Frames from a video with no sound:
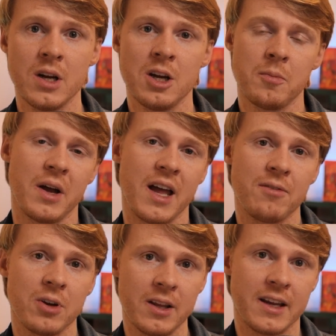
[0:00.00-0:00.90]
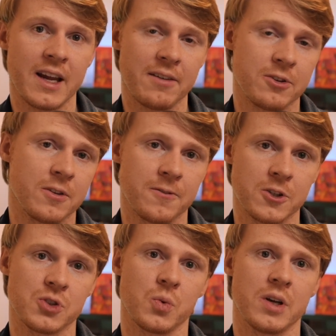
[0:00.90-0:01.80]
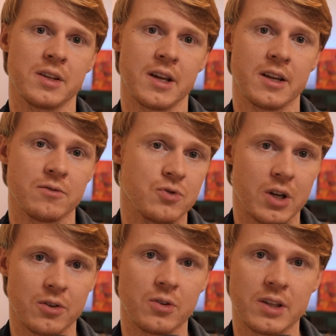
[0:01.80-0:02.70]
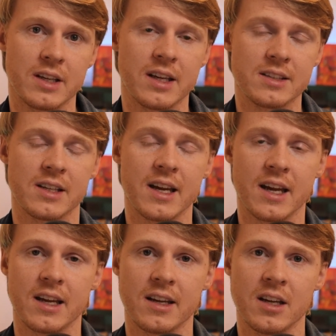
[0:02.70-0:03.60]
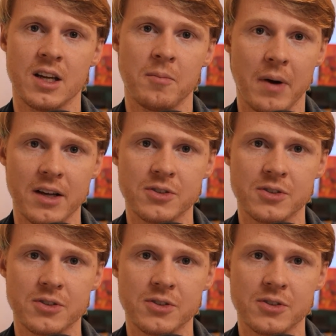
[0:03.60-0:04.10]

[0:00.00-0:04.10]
but every link after the first one can generally get a milestone